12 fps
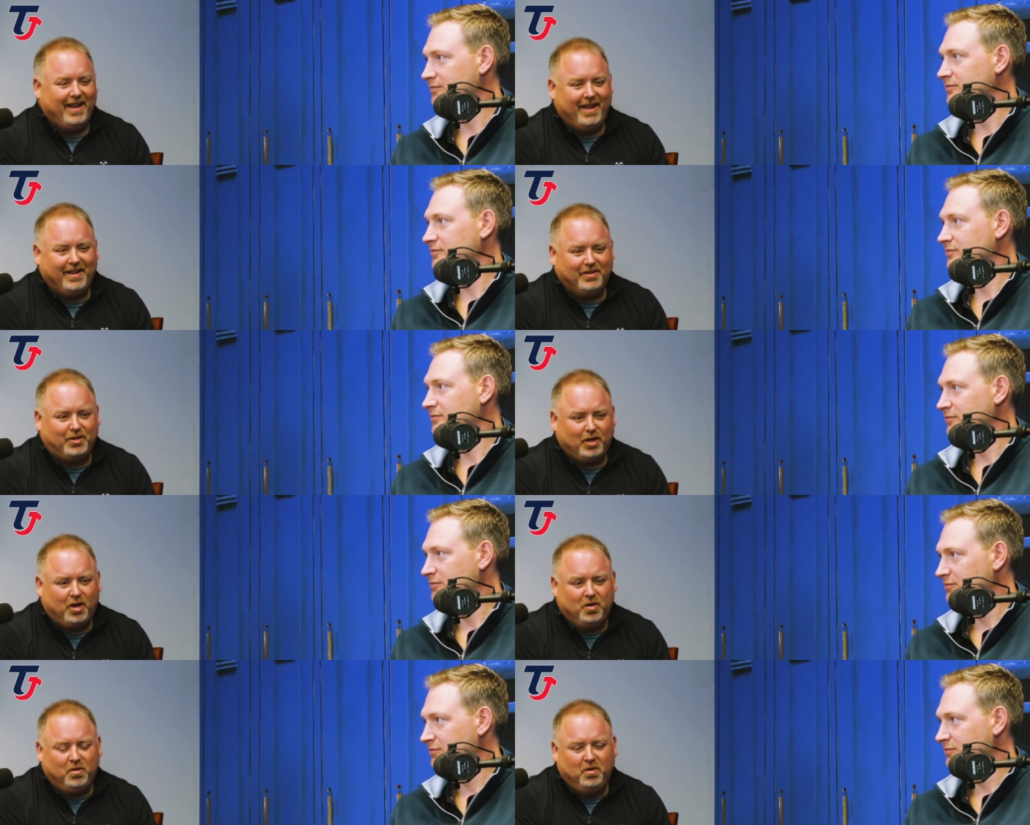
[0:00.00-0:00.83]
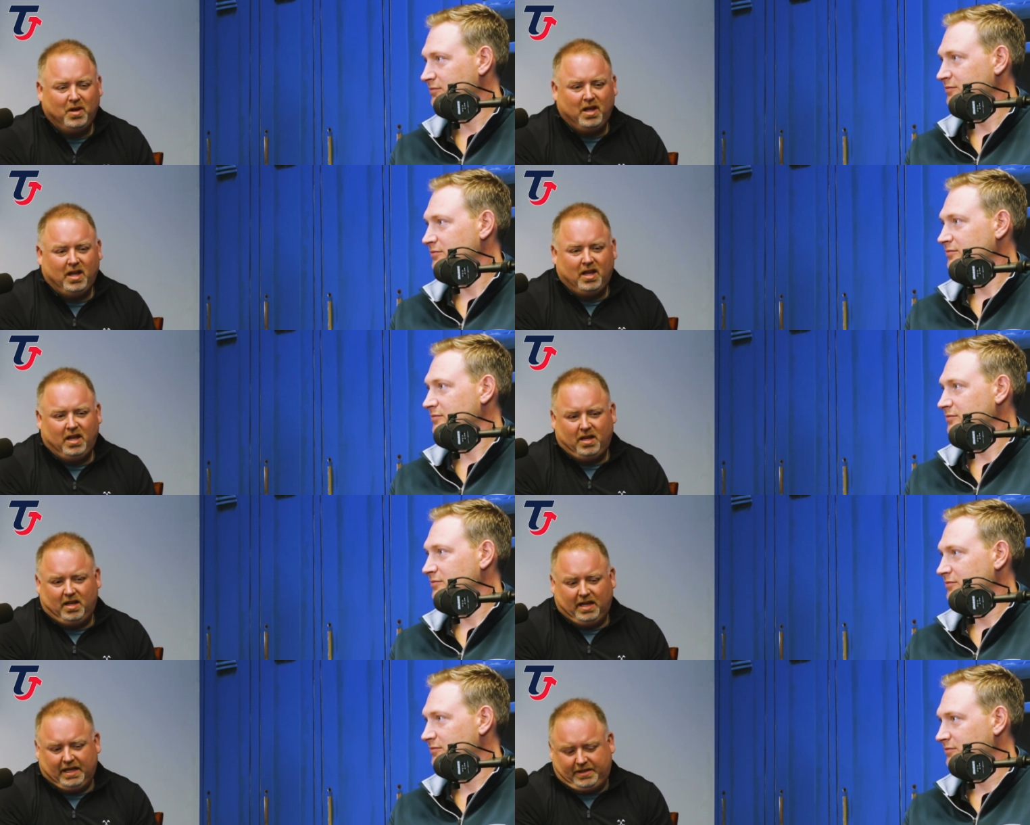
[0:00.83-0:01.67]
Speaker 1: And so
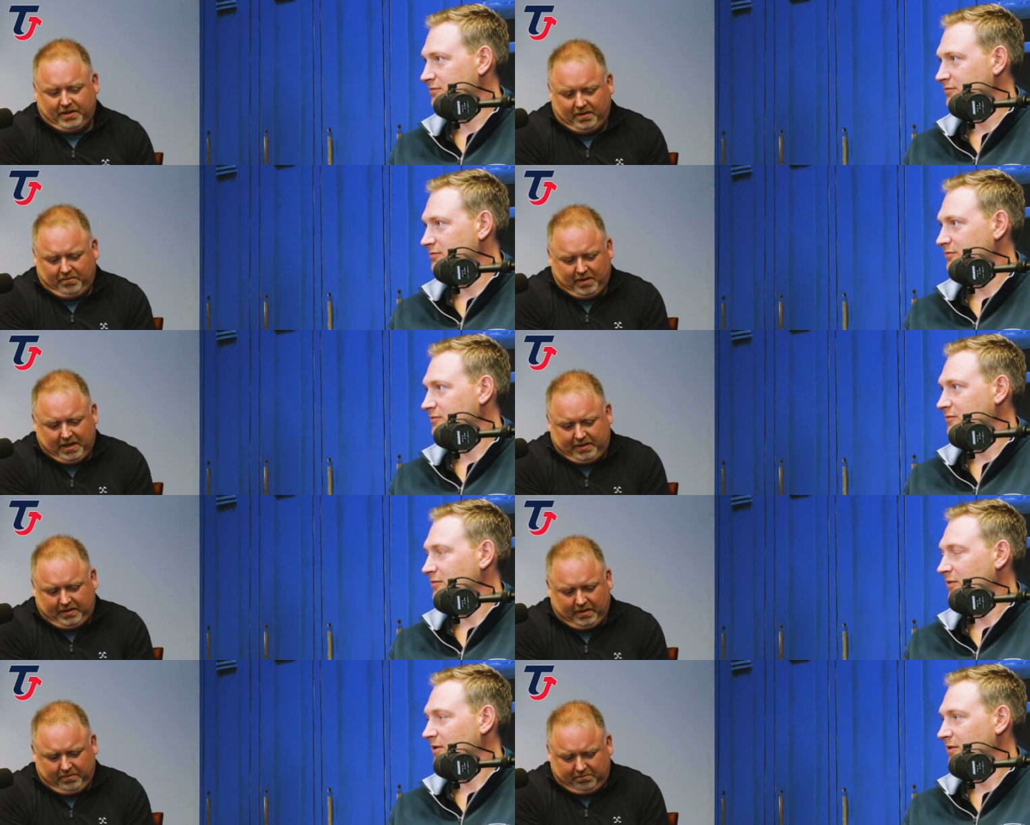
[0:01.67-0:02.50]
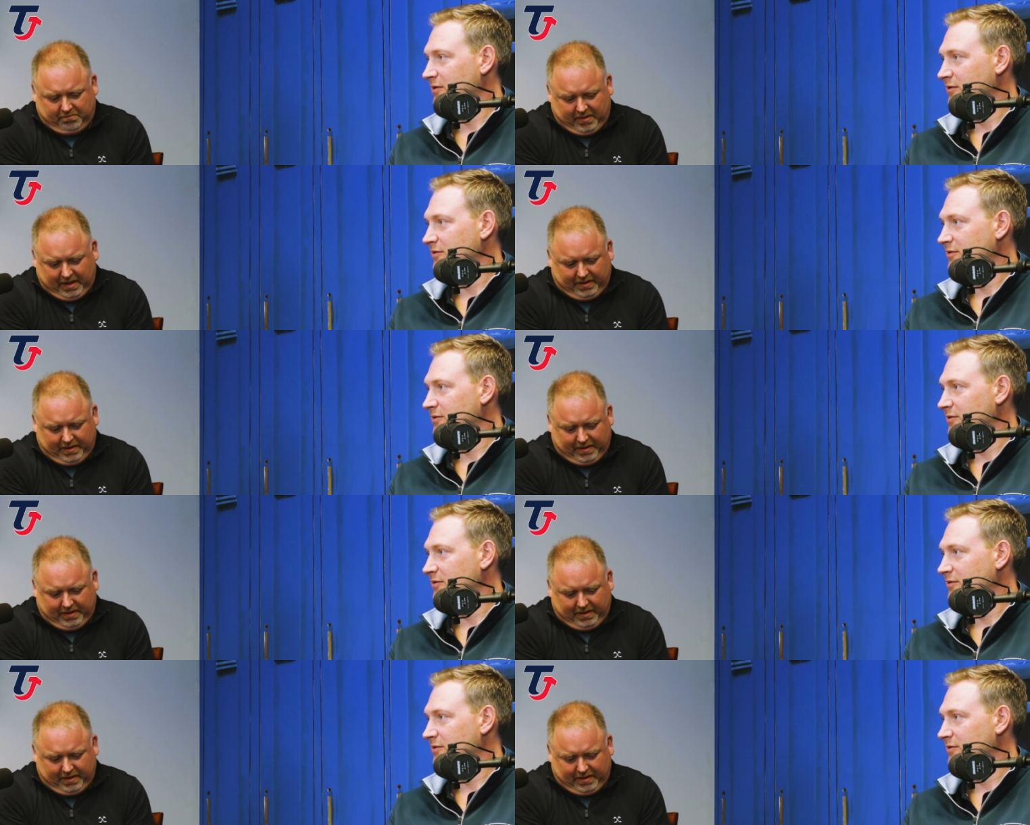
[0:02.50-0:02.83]
it's a thing.